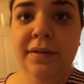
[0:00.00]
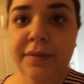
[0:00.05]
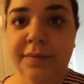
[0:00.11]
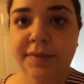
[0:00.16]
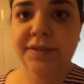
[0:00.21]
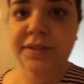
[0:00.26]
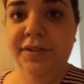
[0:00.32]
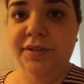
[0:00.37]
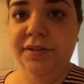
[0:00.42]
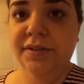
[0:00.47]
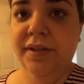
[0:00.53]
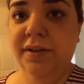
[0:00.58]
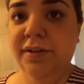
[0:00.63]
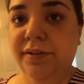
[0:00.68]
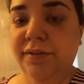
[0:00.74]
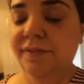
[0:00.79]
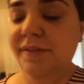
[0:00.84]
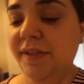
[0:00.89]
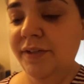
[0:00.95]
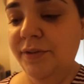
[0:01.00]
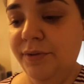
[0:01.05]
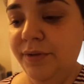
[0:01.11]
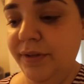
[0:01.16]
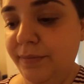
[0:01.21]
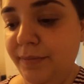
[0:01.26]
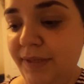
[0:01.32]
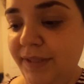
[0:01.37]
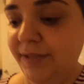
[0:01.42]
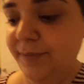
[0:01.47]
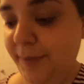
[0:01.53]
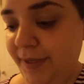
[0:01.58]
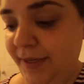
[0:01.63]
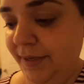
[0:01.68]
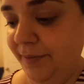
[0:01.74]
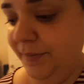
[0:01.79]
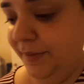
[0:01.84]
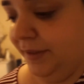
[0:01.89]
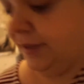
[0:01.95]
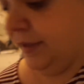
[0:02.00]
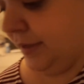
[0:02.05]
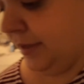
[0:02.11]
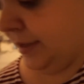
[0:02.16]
me turn that off. Ignore the mess behind me.